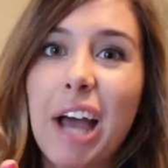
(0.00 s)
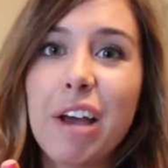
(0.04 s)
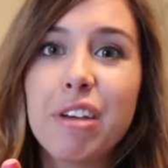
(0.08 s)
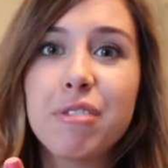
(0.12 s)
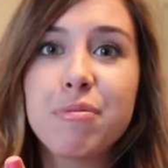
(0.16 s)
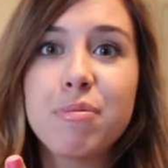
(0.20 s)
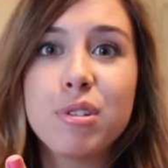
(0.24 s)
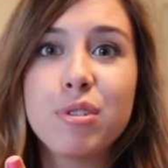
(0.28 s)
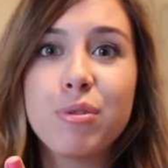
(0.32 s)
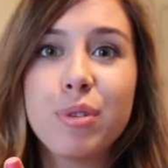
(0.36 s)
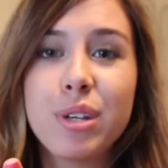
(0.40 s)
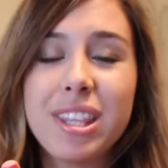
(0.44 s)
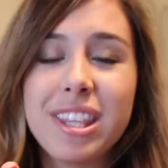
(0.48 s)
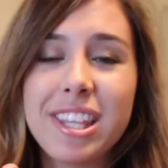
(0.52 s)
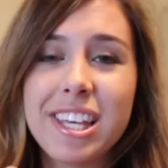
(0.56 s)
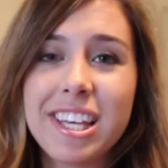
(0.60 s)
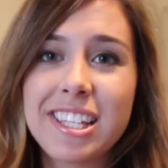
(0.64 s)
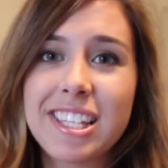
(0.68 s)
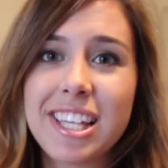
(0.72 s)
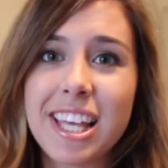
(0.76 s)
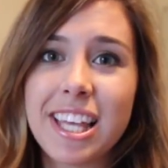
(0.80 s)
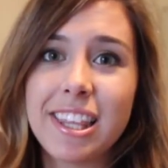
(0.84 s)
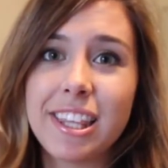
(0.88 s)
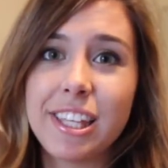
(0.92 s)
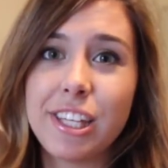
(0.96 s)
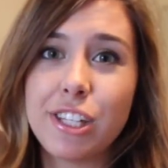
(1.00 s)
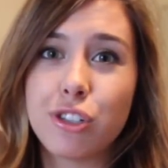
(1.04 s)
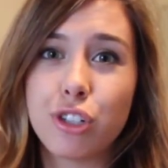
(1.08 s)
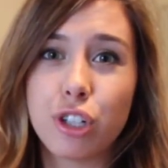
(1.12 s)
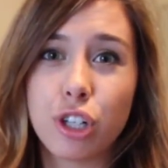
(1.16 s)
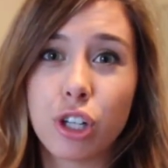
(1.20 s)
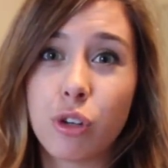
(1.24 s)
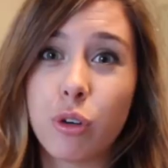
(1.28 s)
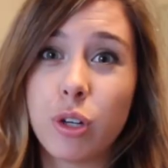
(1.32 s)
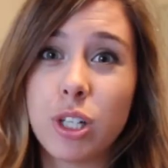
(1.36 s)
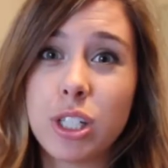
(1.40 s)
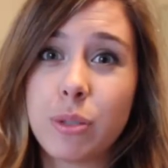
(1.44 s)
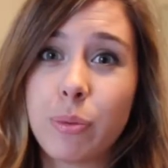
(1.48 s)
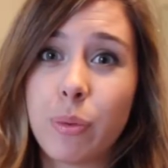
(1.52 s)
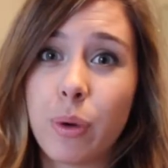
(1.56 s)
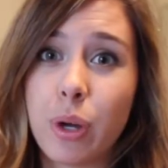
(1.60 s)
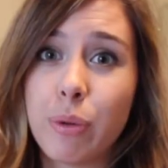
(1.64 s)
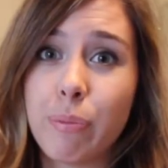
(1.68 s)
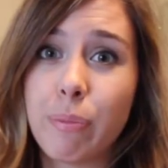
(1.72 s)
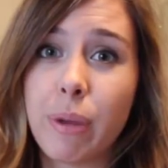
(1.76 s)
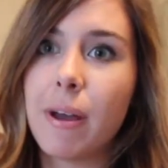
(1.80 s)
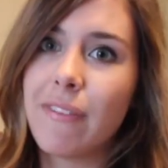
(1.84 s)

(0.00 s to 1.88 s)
I was between this and the turquoise one,